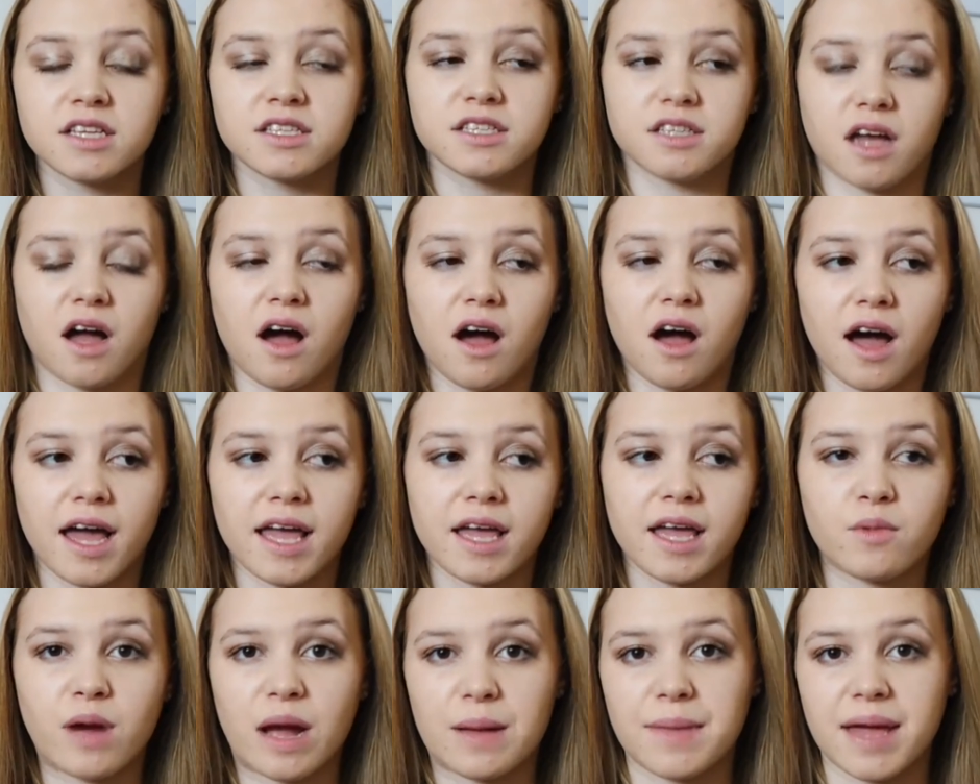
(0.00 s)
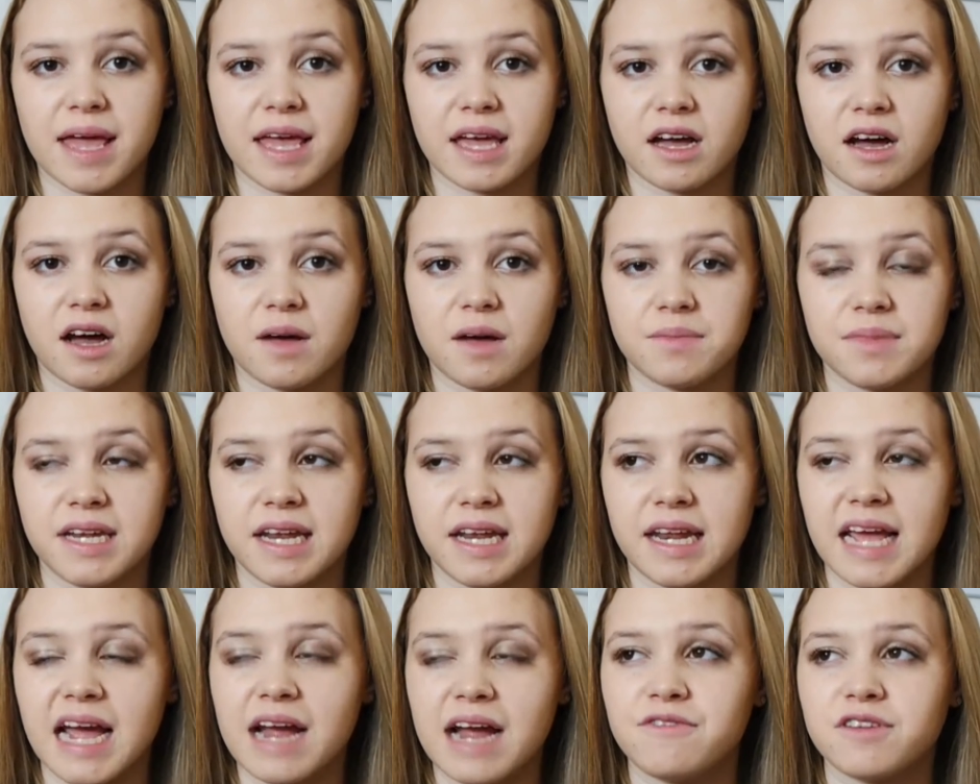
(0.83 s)
So I wear makeup
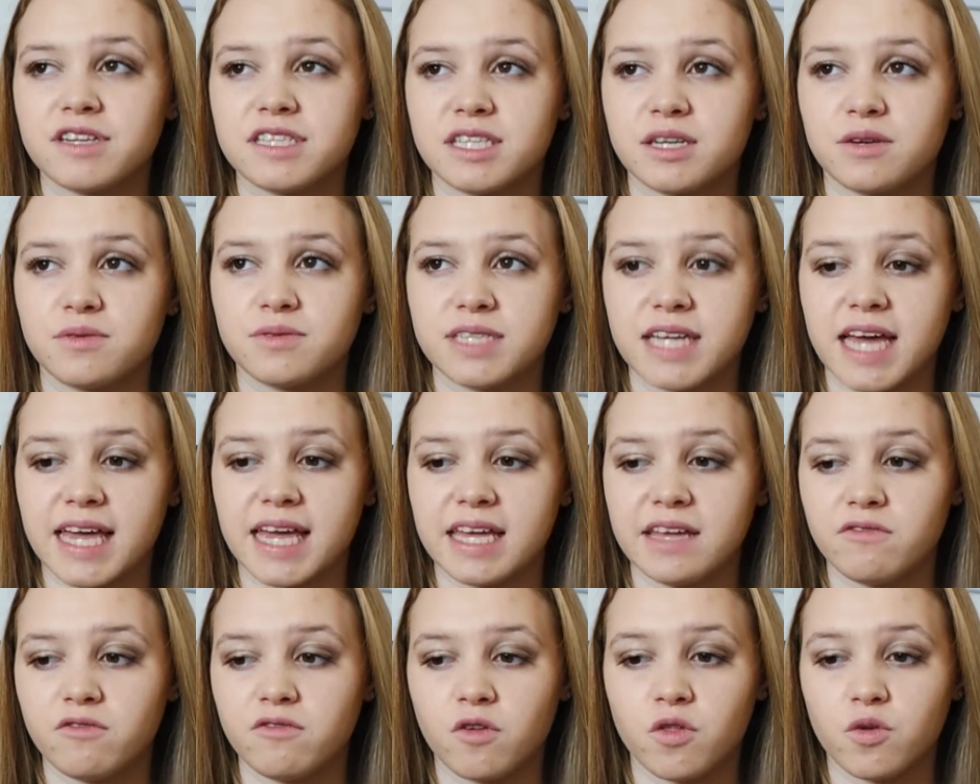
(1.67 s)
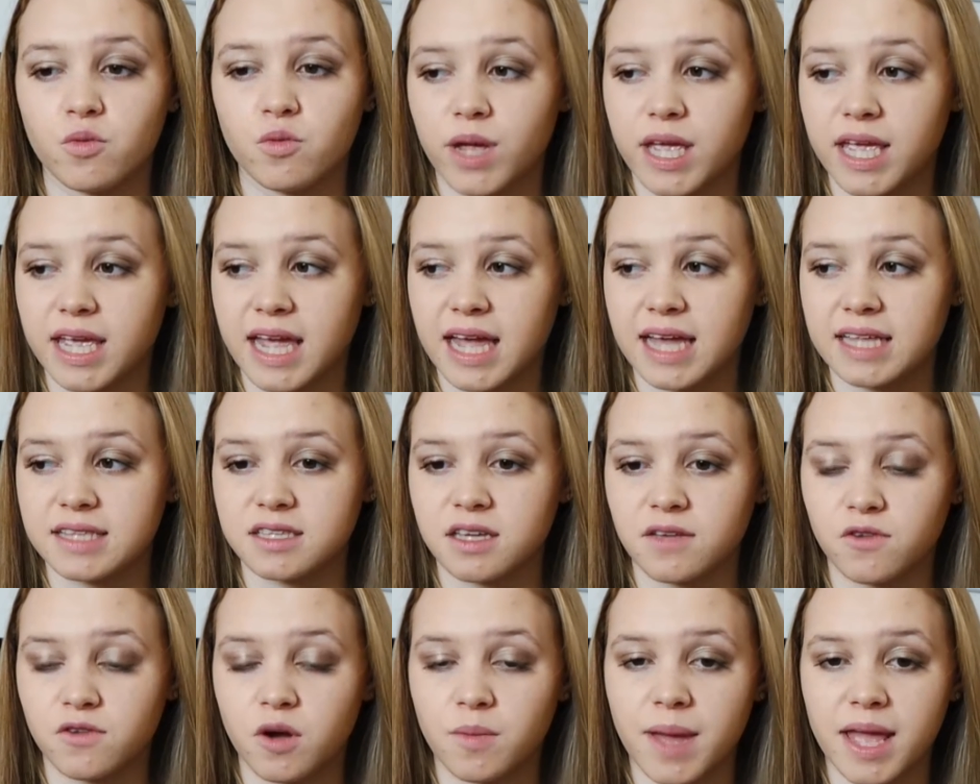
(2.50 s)
nearly every single day, even on the weekends
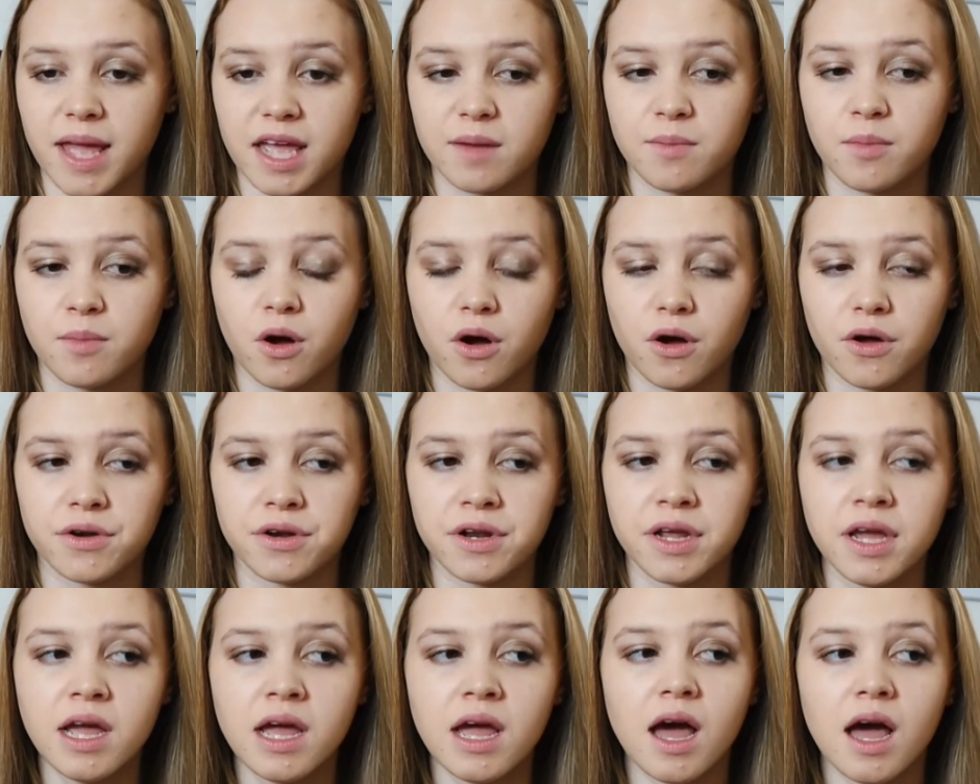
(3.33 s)
I've got makeup on,